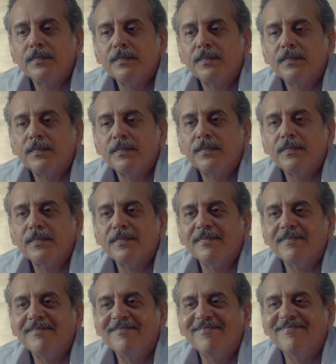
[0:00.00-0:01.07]

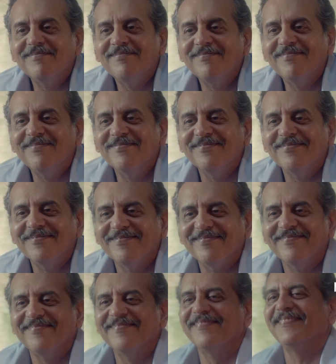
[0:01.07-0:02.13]

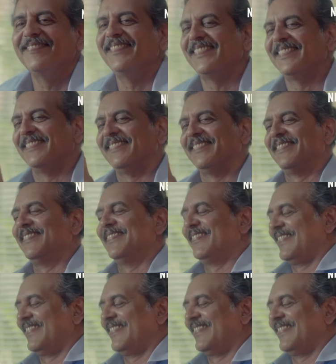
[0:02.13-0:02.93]
[no speech]